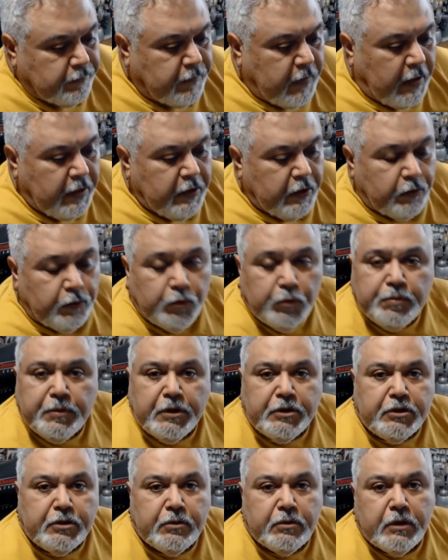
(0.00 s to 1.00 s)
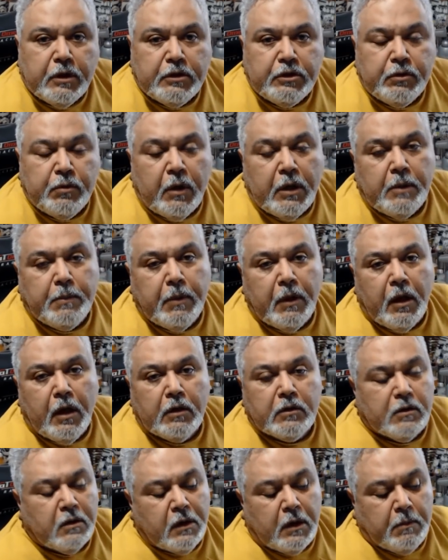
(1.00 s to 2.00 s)
Find a group that you want to
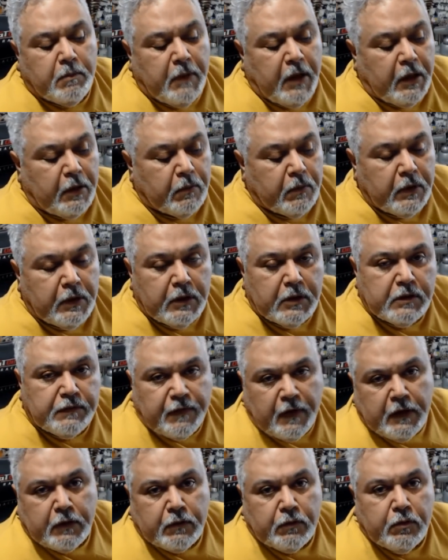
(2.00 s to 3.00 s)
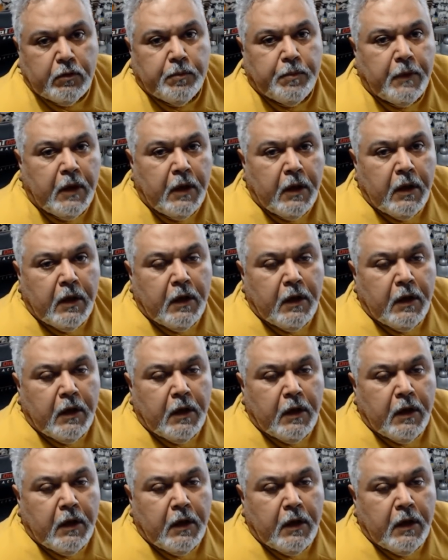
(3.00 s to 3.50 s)
belong to. It doesn't matter what it is. Find a group.